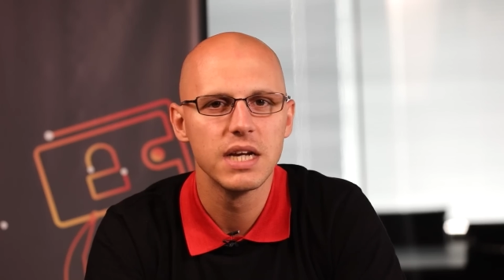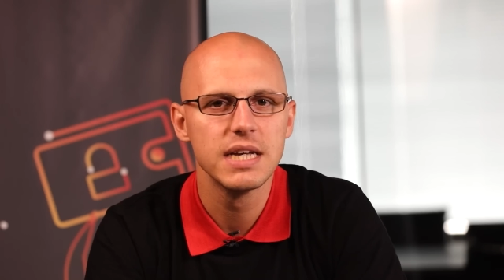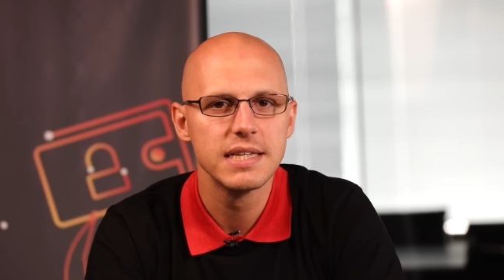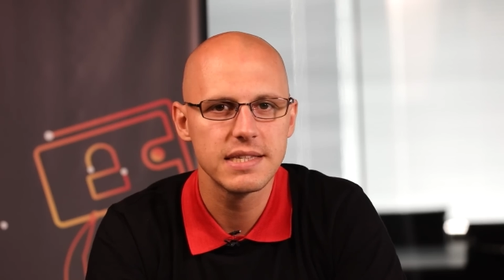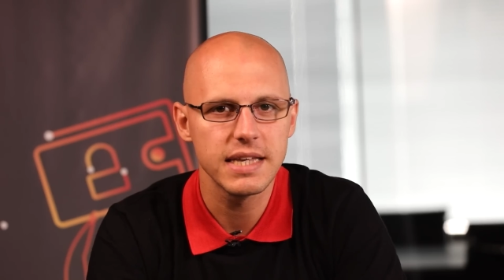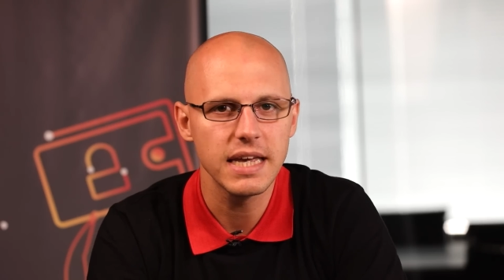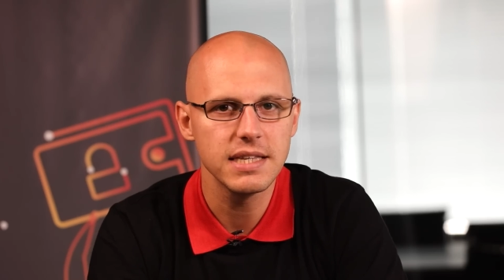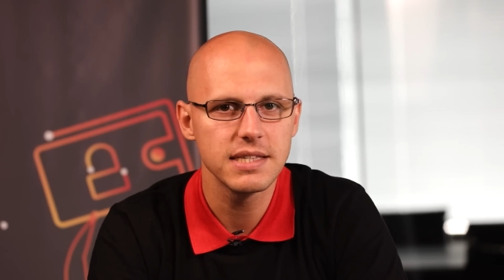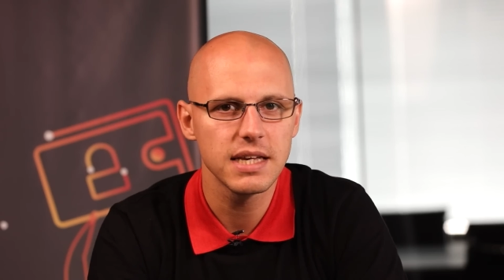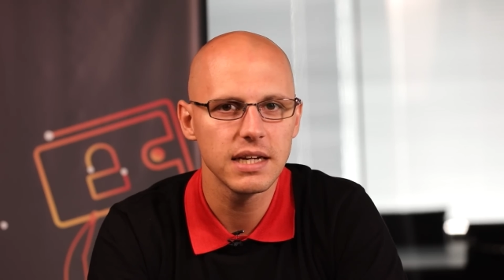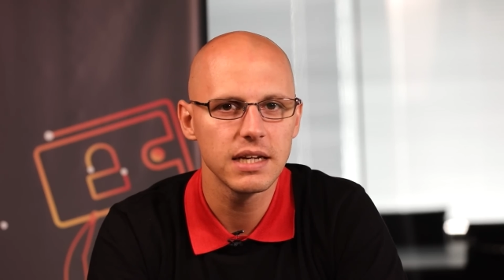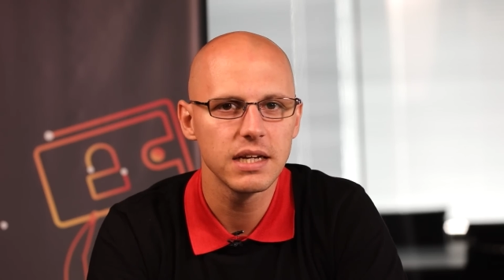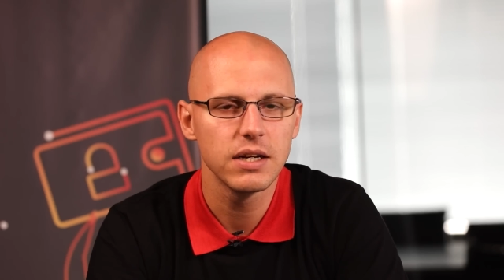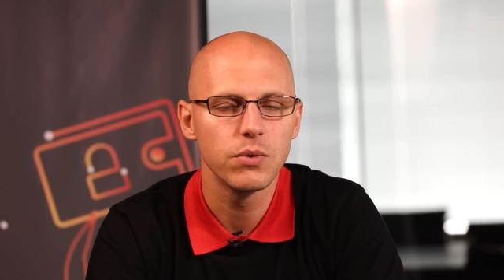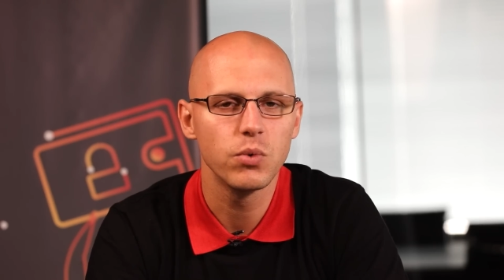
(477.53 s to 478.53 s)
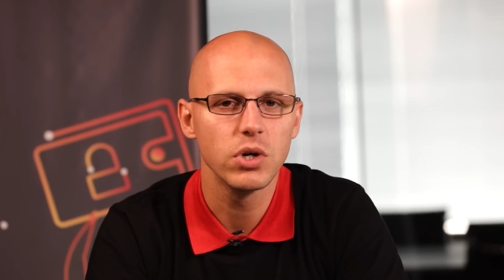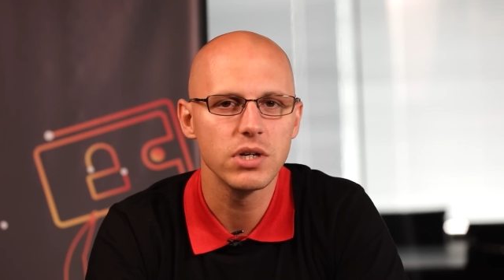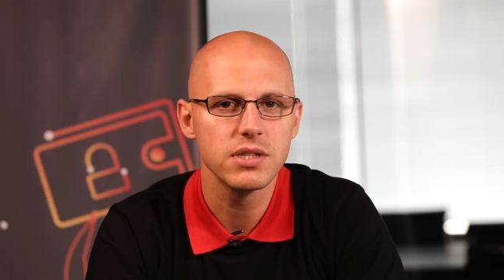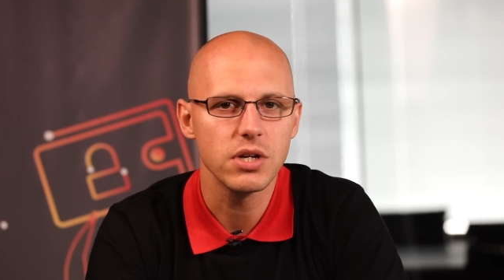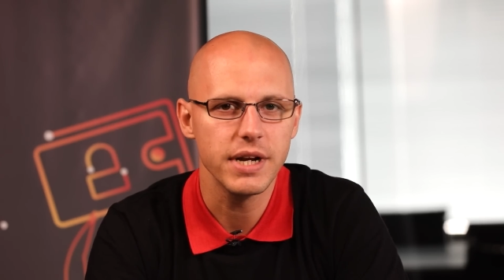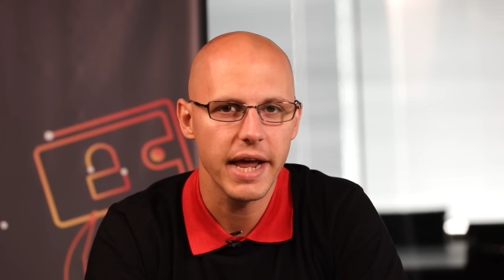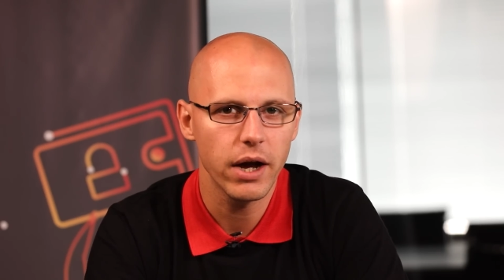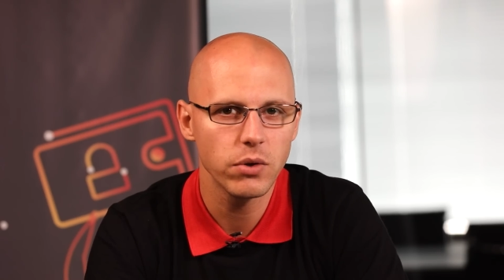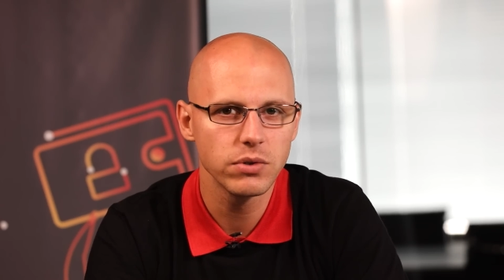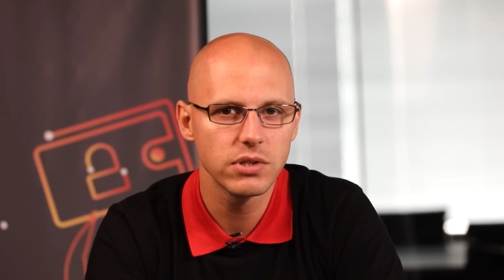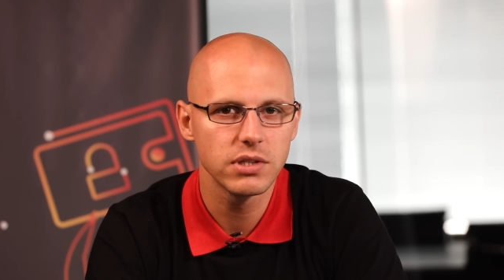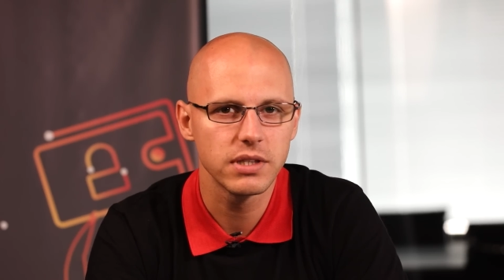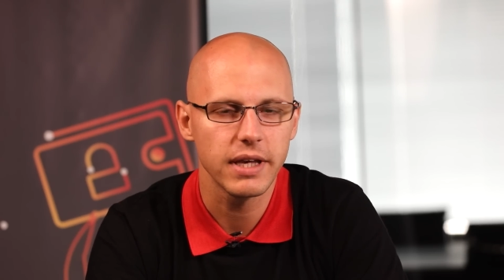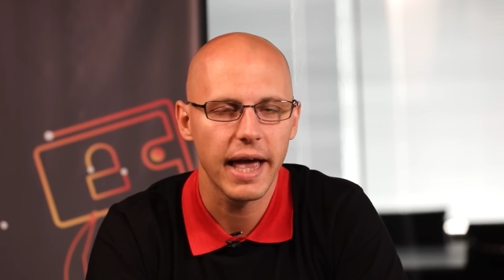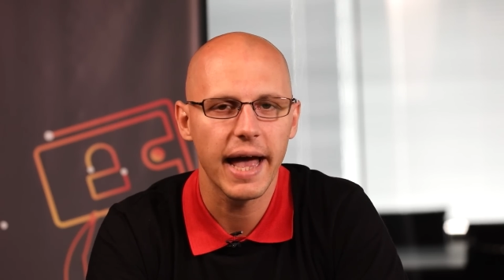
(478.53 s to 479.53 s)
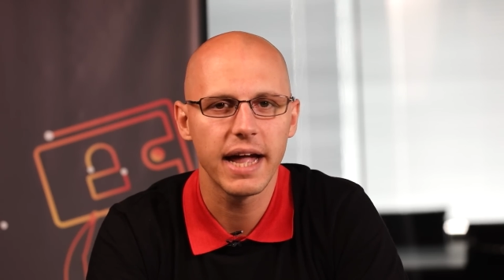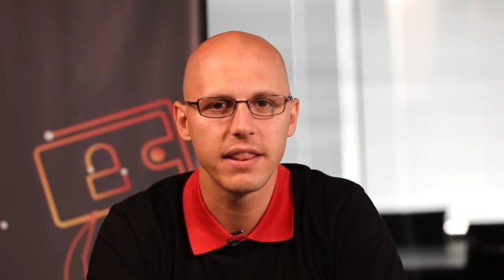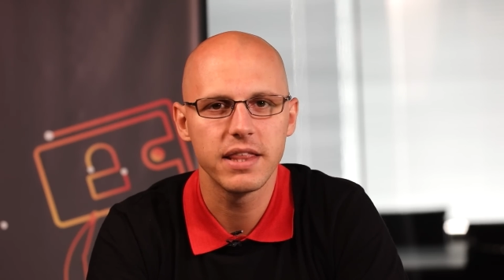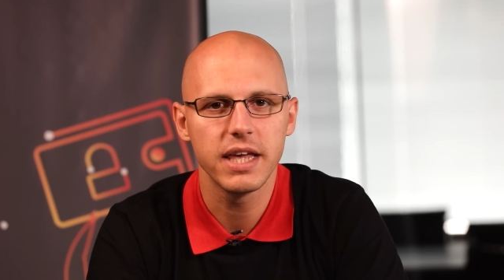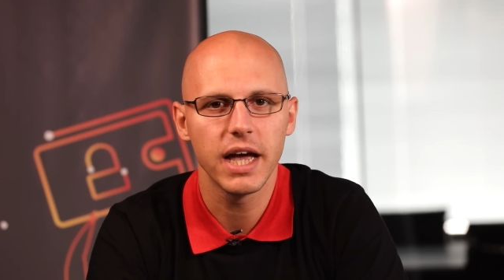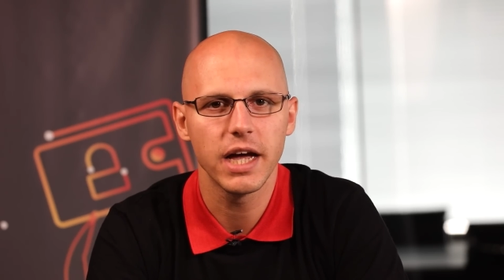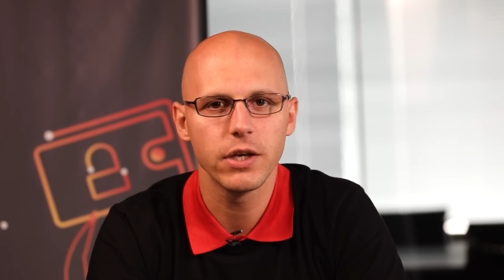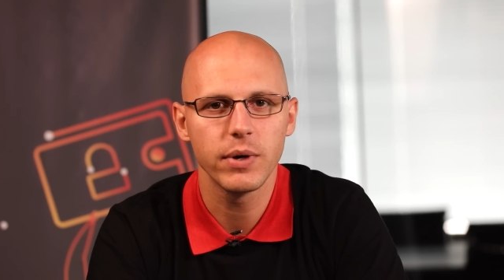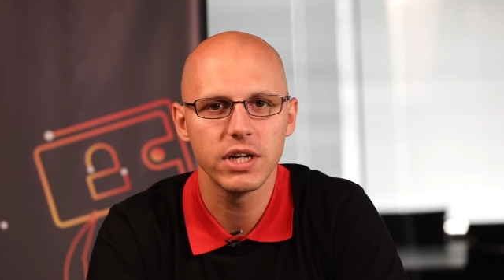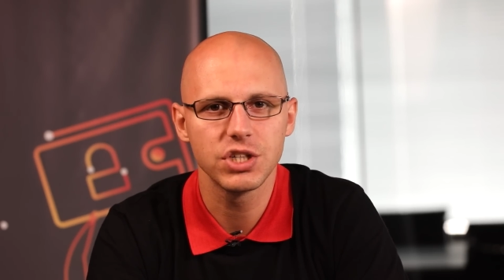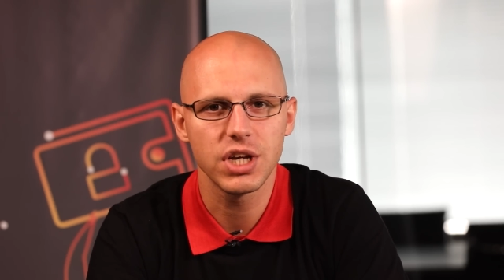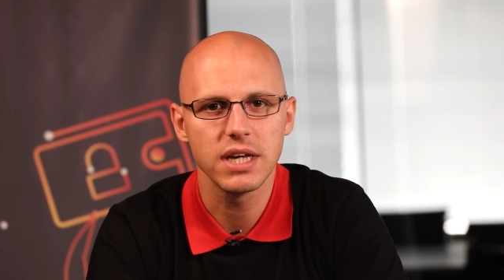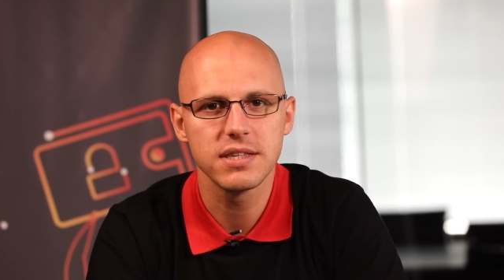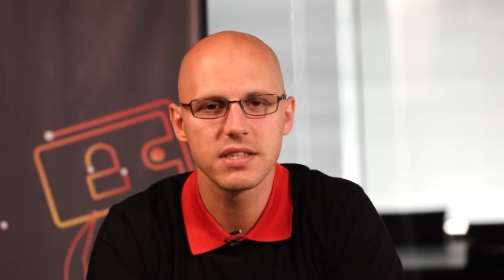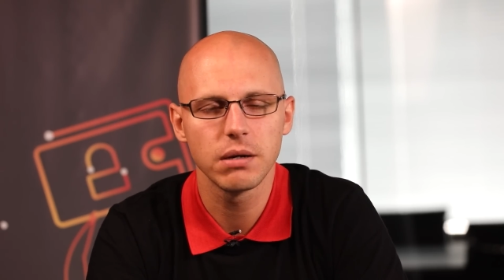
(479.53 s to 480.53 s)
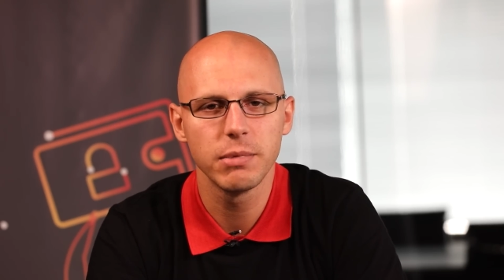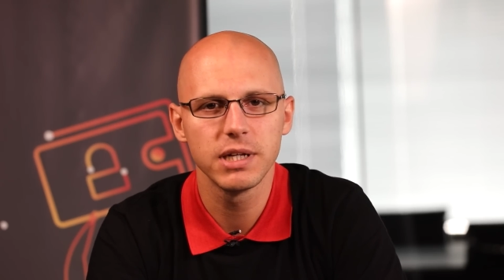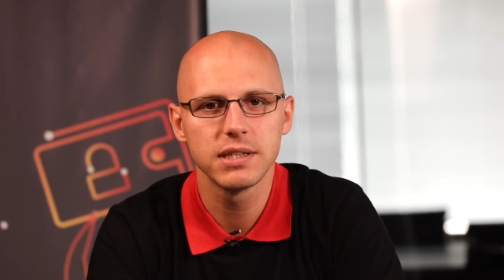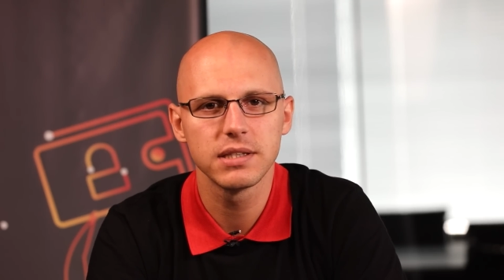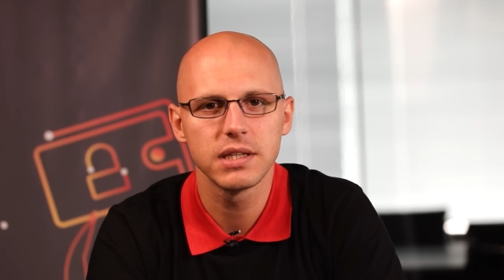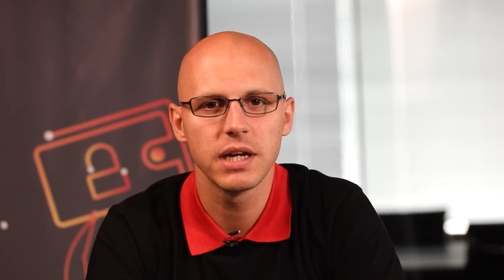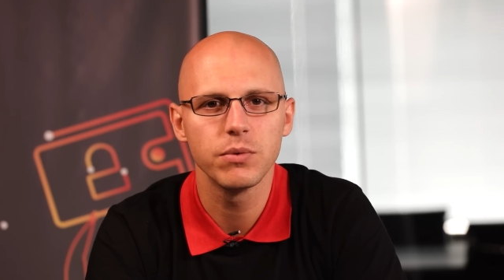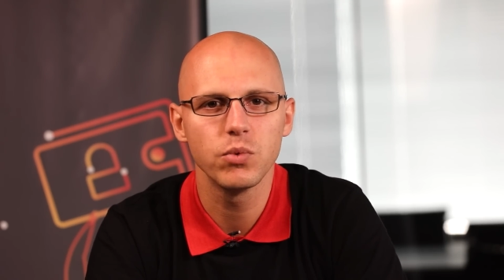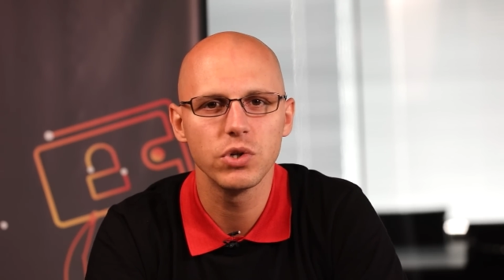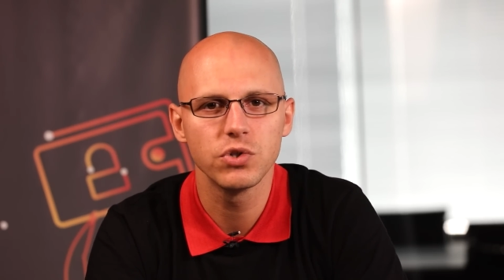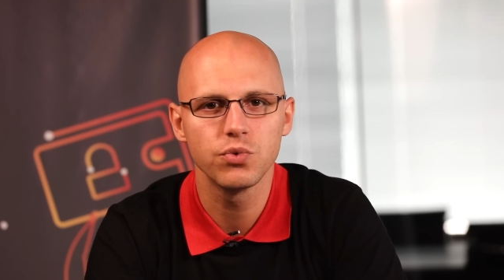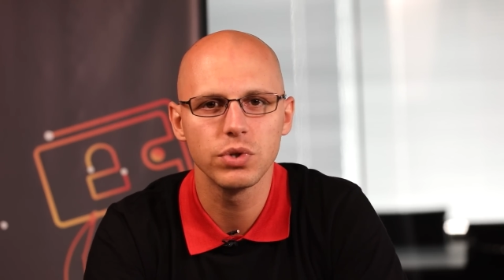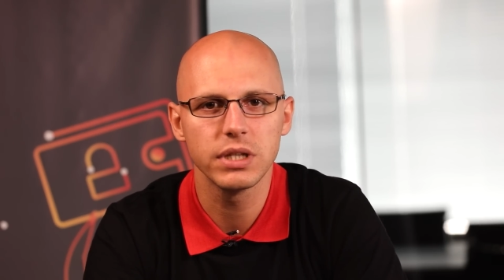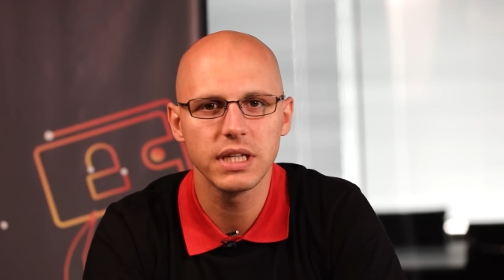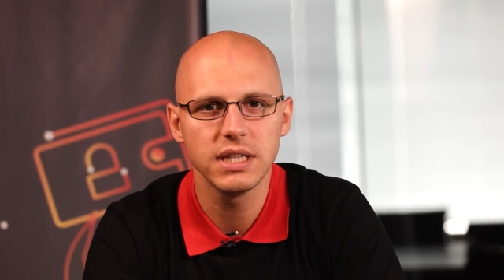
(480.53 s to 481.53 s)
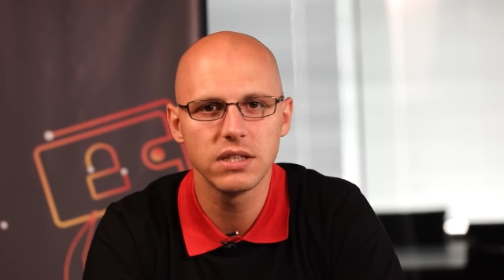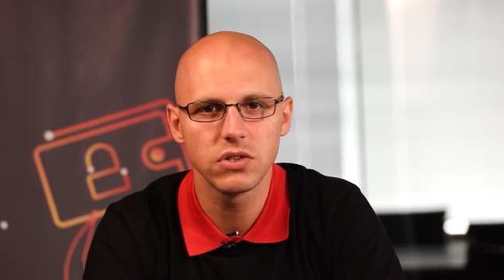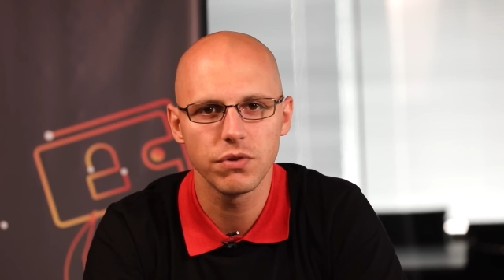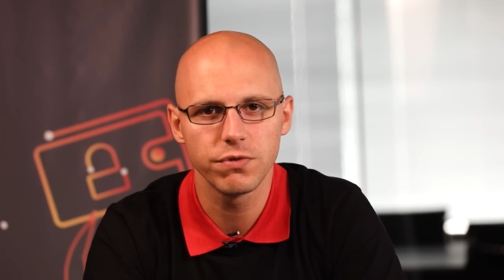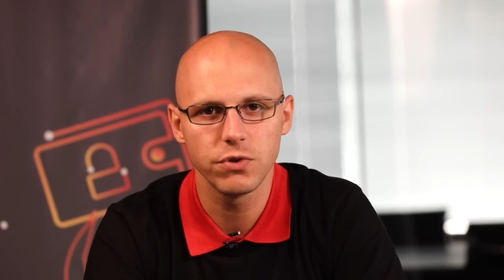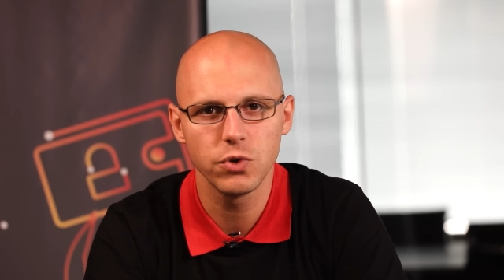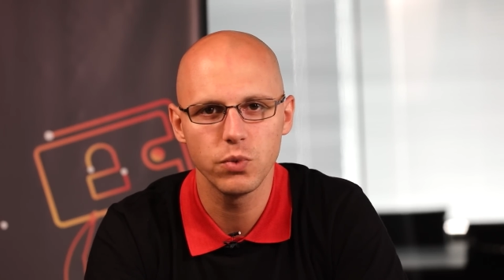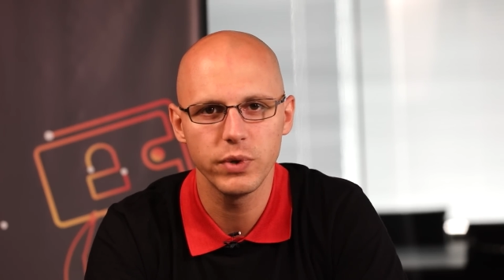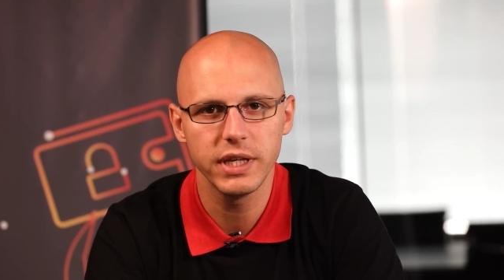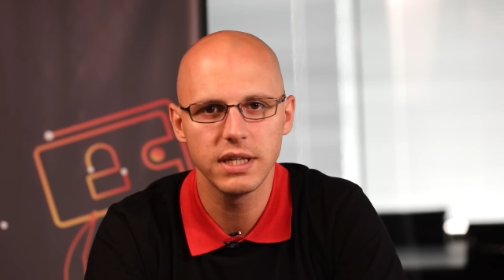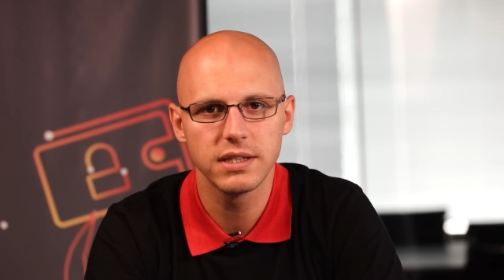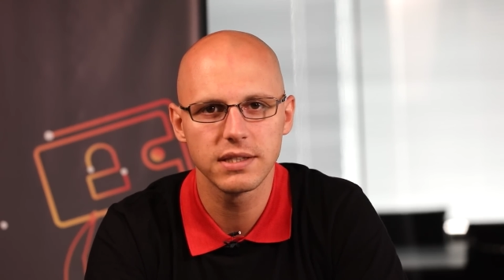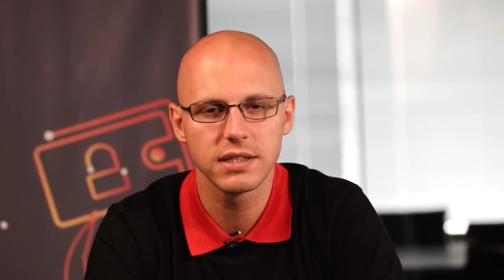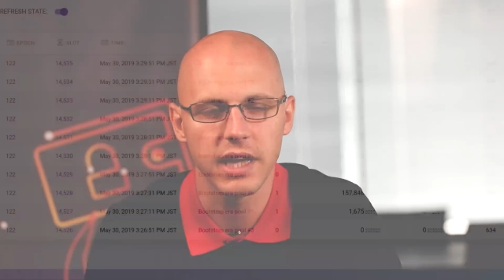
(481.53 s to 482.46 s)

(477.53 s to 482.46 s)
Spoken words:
Seiza was announced at the IOHK Summit and was released a few weeks